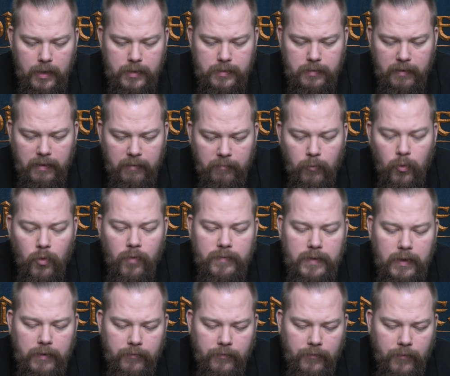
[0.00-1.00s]
So they moved
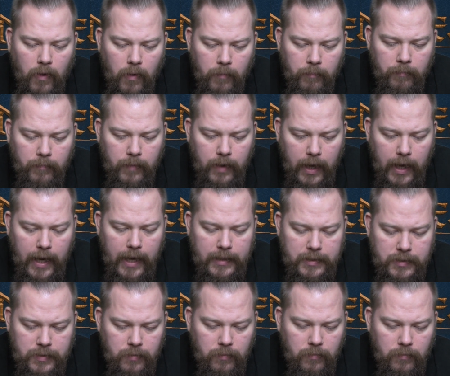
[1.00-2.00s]
it from
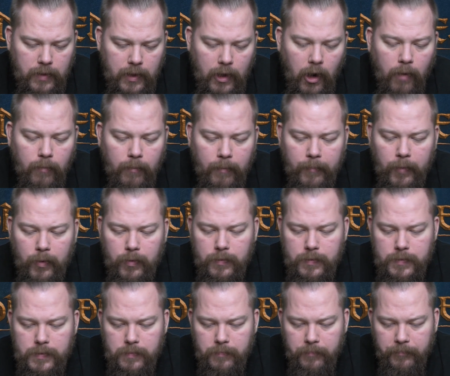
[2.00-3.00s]
here to the armor
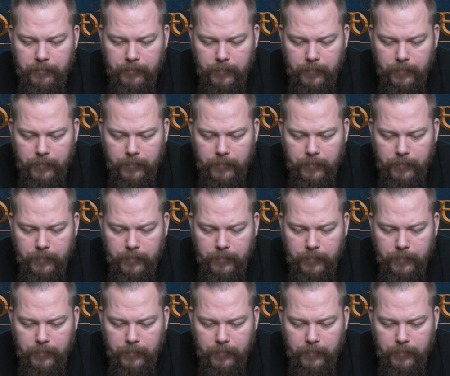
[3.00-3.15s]
bonus.